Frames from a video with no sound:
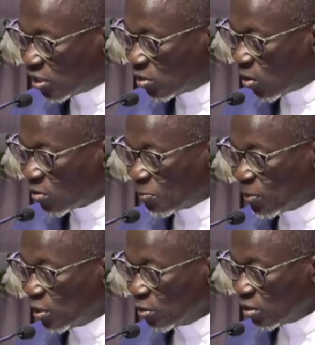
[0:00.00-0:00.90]
of the
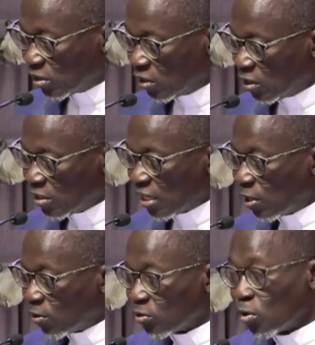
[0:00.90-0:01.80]
field that the
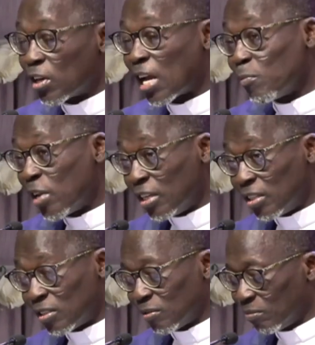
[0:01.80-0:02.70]
Lord God had made.
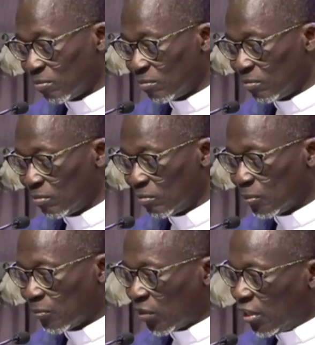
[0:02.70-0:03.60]

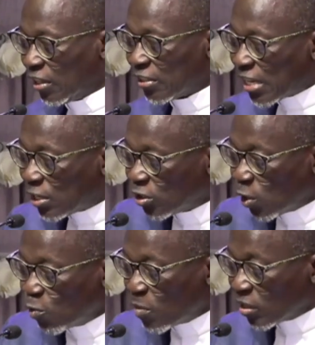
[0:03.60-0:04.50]
He said to the
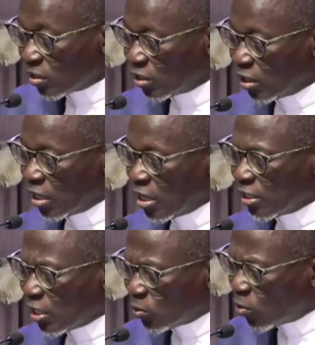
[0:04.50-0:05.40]
woman,
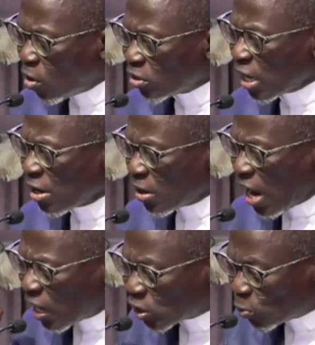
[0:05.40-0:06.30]
"Did God
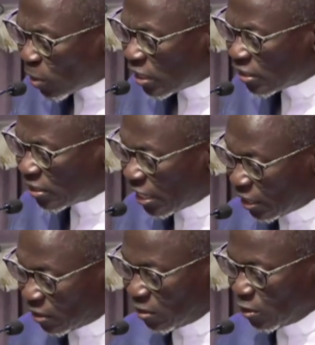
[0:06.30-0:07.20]
actually say,
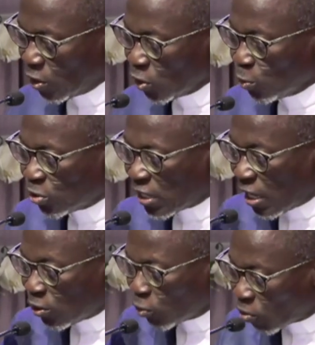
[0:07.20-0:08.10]
'You shall
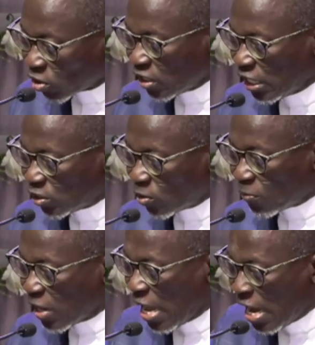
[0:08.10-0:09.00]
not eat of
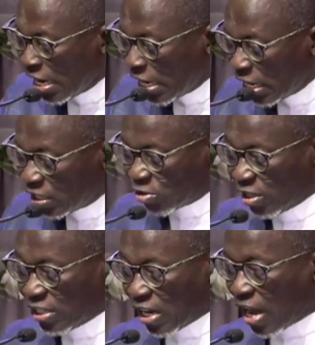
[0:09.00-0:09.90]
any tree in
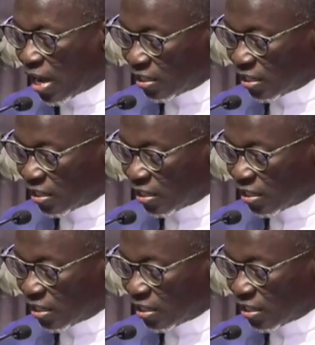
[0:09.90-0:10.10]
the garden'?"